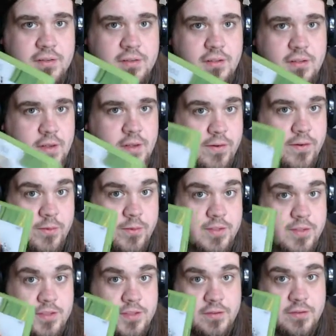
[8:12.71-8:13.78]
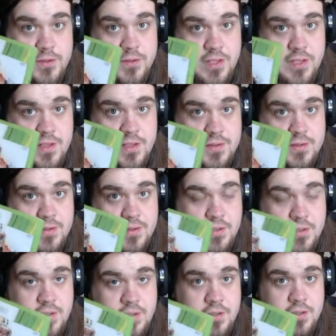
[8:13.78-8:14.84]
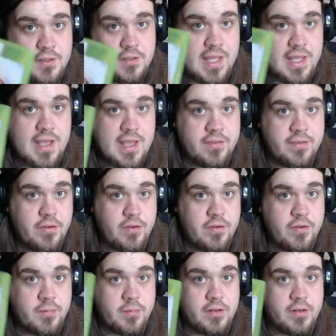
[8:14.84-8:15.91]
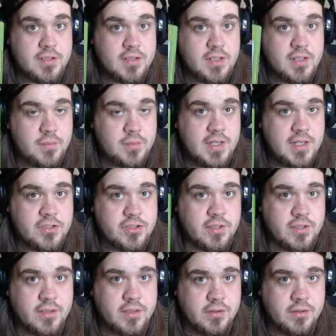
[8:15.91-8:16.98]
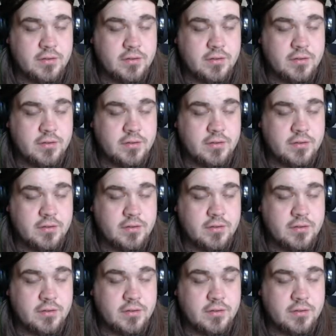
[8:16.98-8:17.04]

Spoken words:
You know, everyone deserves a chance. Can't have no football discrimination here.